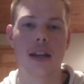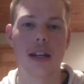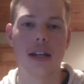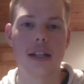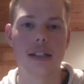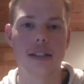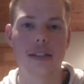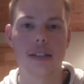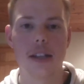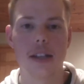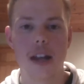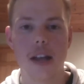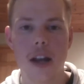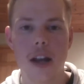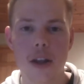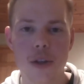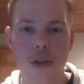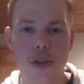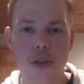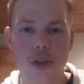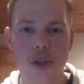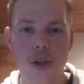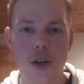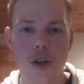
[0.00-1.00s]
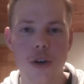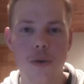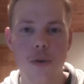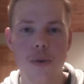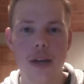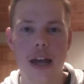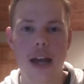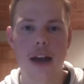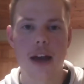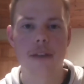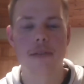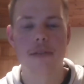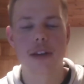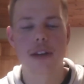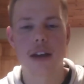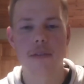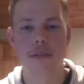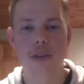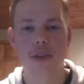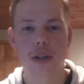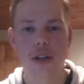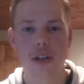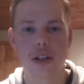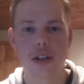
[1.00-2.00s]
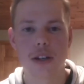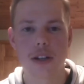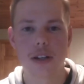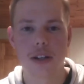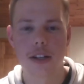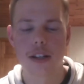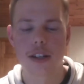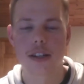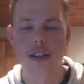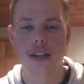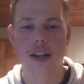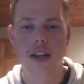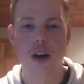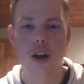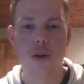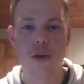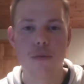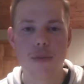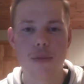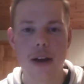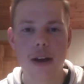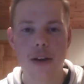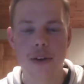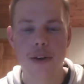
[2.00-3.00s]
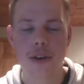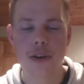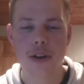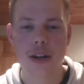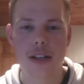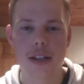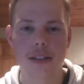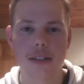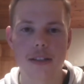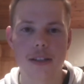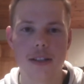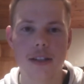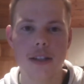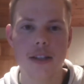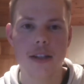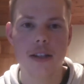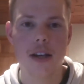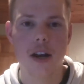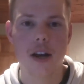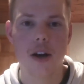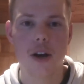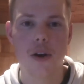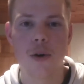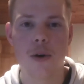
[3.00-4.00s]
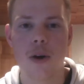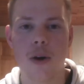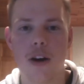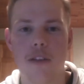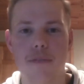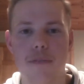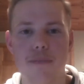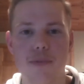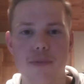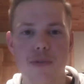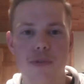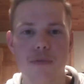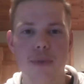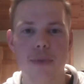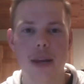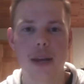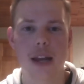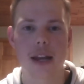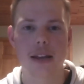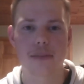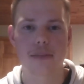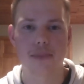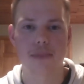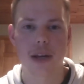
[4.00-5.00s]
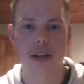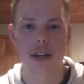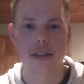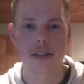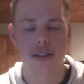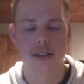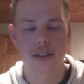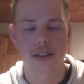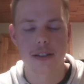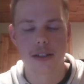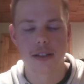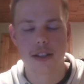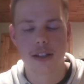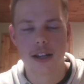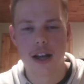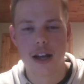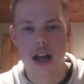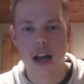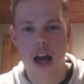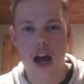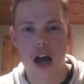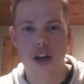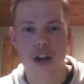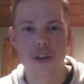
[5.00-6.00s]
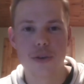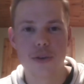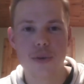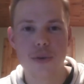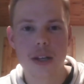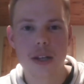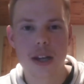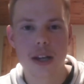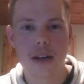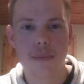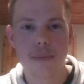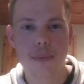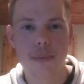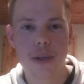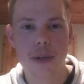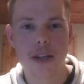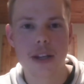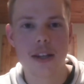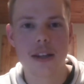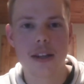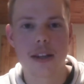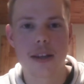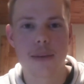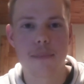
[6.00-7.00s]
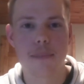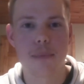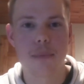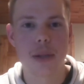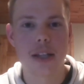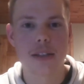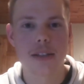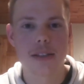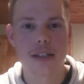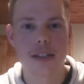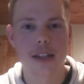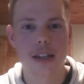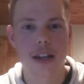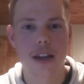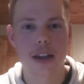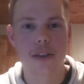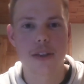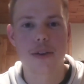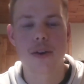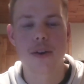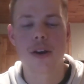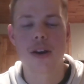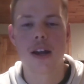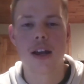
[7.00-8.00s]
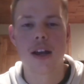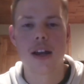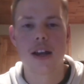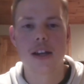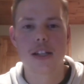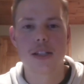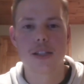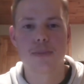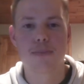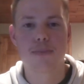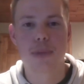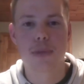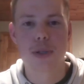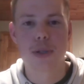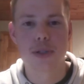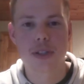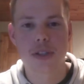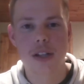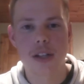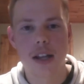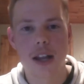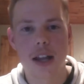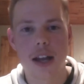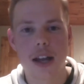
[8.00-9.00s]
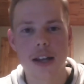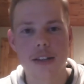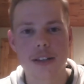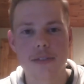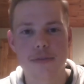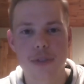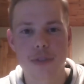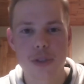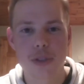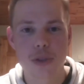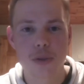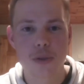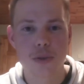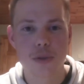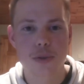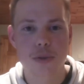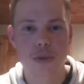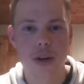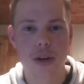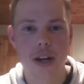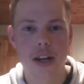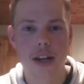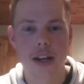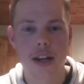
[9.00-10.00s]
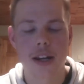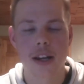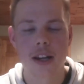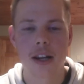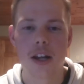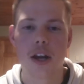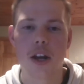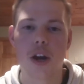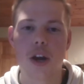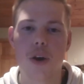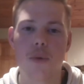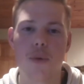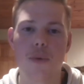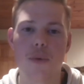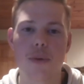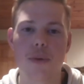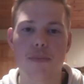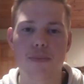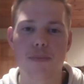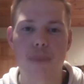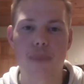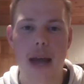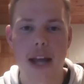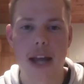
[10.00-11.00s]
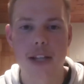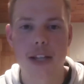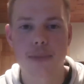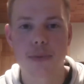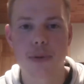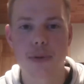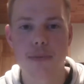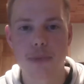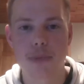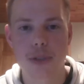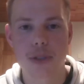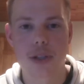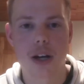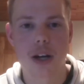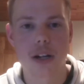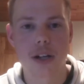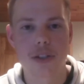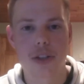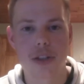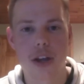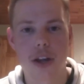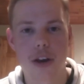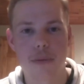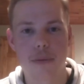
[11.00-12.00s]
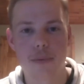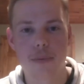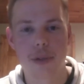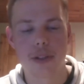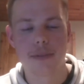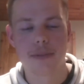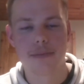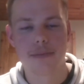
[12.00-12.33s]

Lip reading: Today on the show, we have Kevin Carr, the co founder and CEO of Movement as Medicine, a unique company that blends together personalized physical training with expert massage therapy.